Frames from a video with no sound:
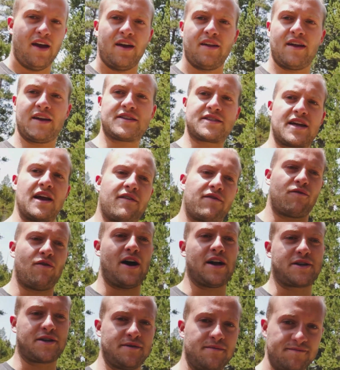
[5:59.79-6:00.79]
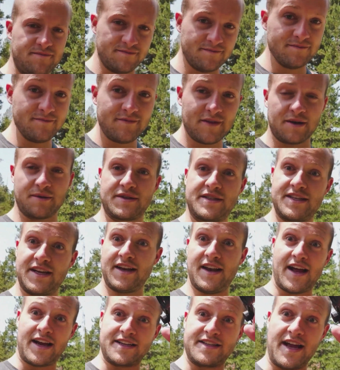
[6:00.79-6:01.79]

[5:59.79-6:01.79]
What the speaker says: Thanks again for watching. We'll see you next